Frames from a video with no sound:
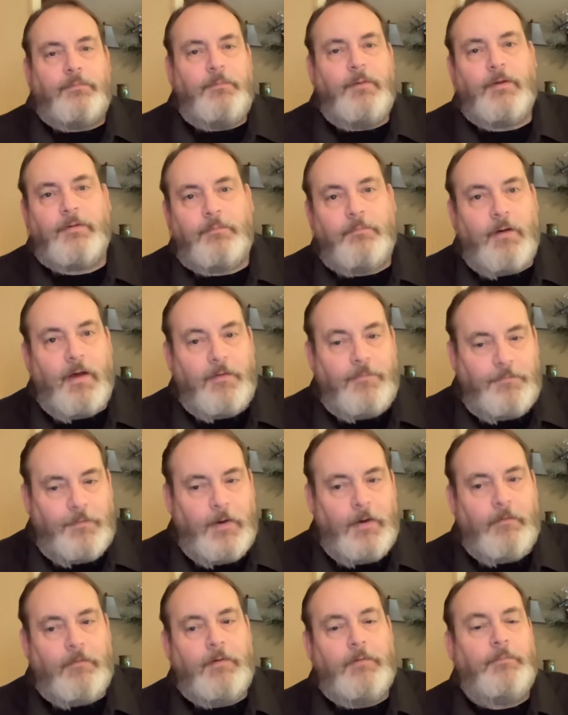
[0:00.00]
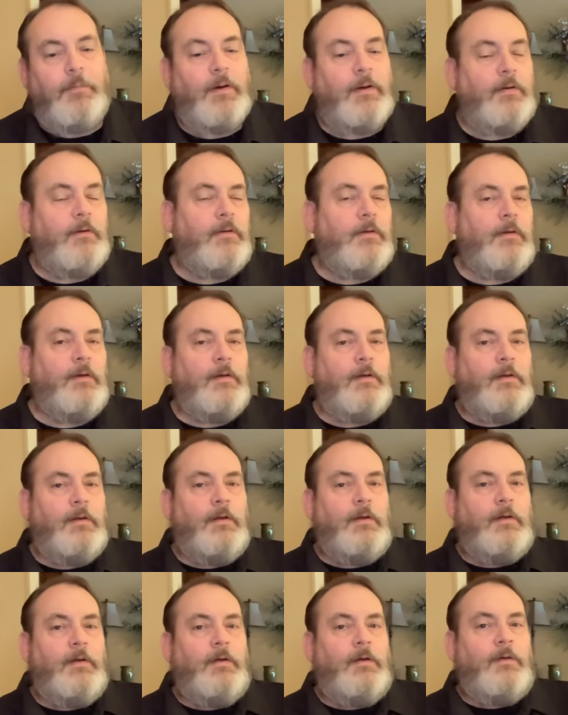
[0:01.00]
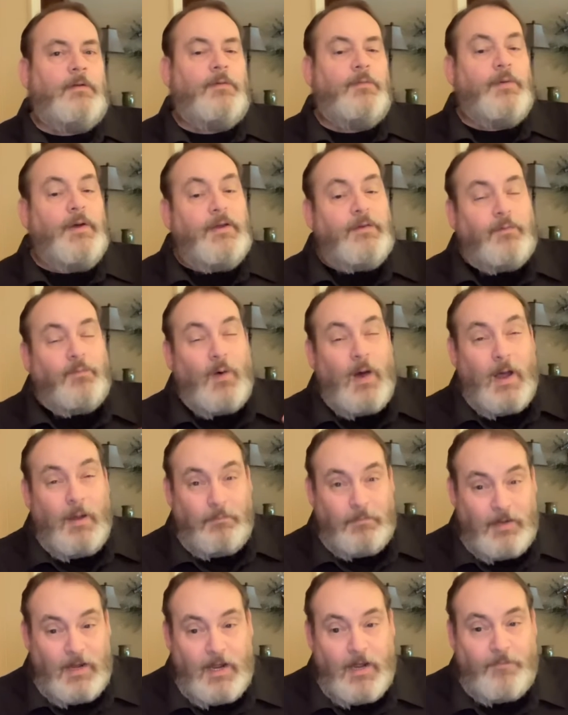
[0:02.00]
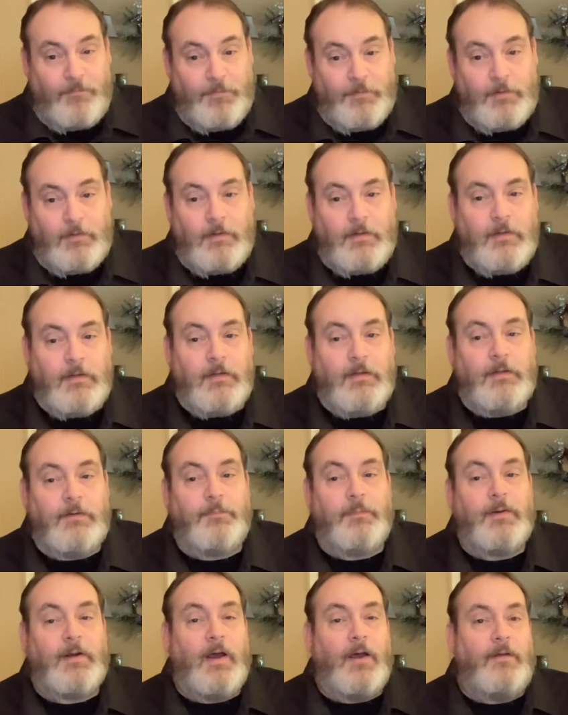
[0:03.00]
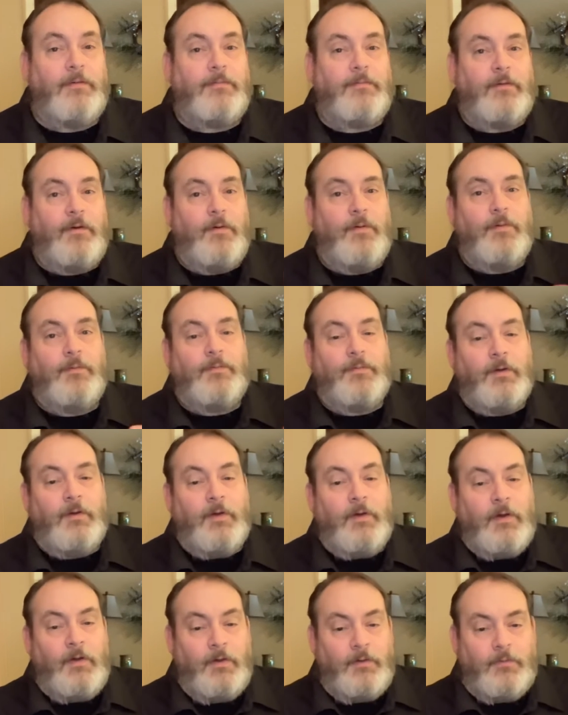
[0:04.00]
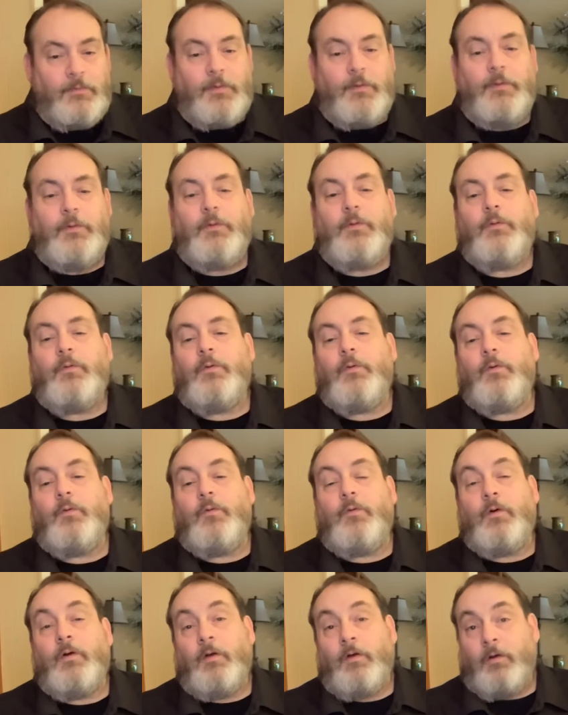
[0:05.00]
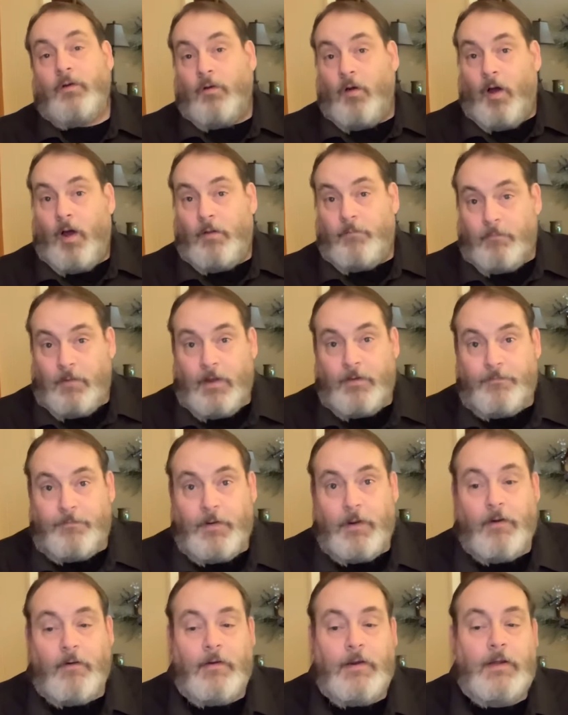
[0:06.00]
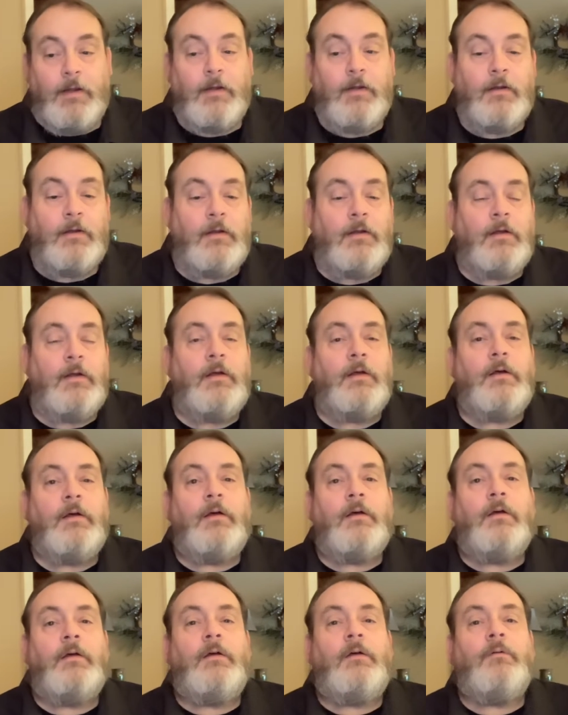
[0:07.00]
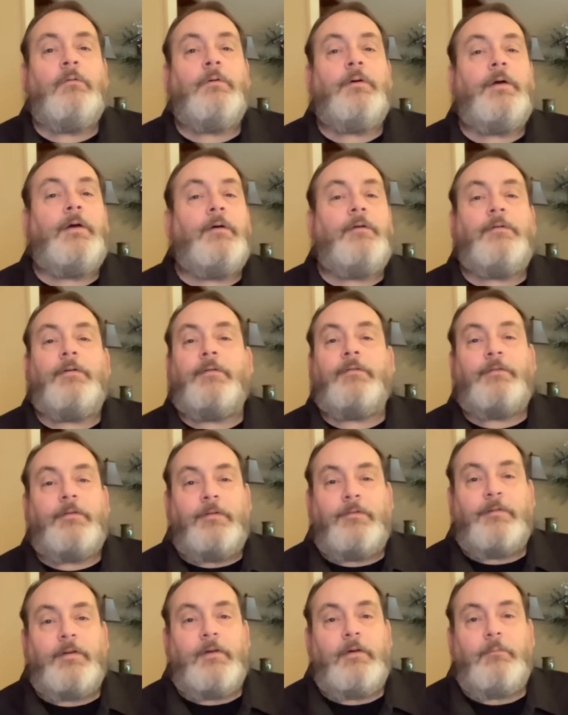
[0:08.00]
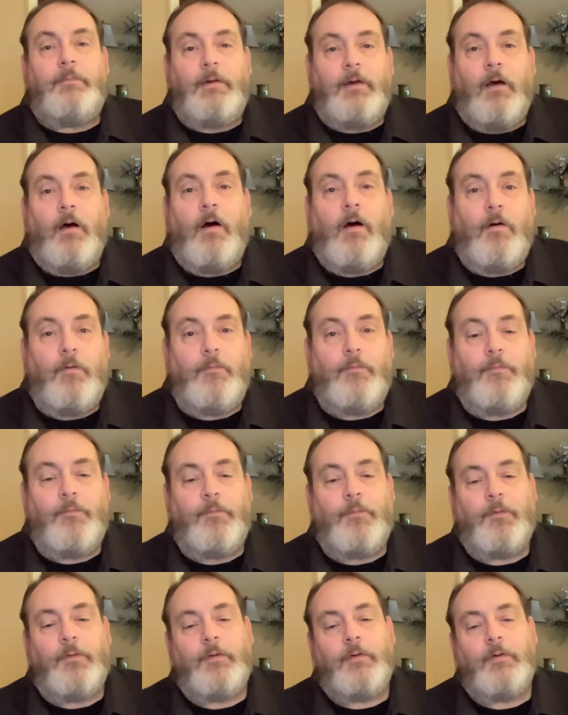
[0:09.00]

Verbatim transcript: miss my ferry, but the reason why I'm laughing is because those two who caught my ferry were here just to see me off.